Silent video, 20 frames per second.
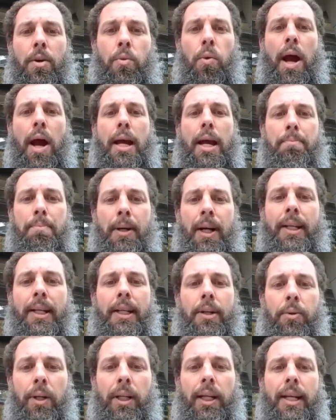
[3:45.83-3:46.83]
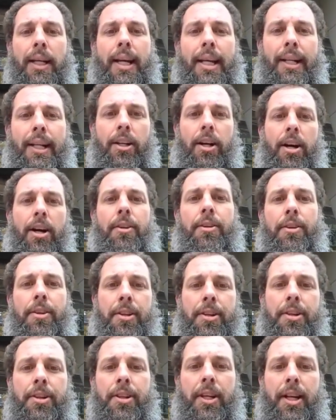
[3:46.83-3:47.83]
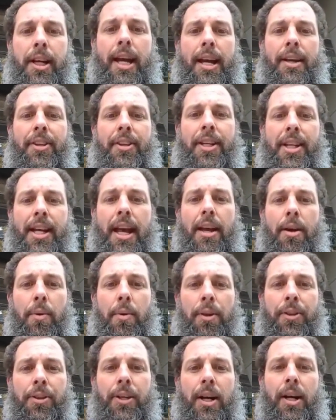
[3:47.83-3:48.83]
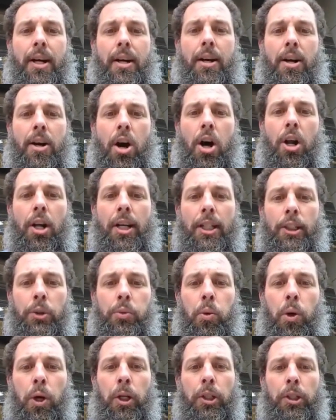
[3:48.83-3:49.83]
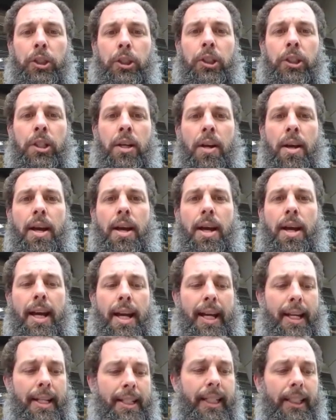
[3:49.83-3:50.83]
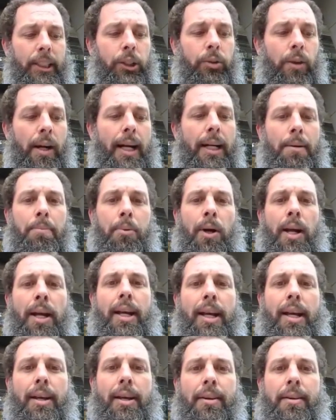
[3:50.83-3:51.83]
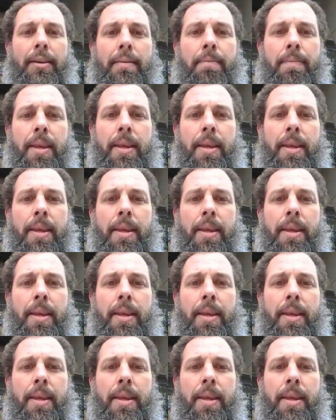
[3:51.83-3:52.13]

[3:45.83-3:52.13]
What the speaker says: Ryan Bundy really hit it on the head today with all of his words. He did try to bring in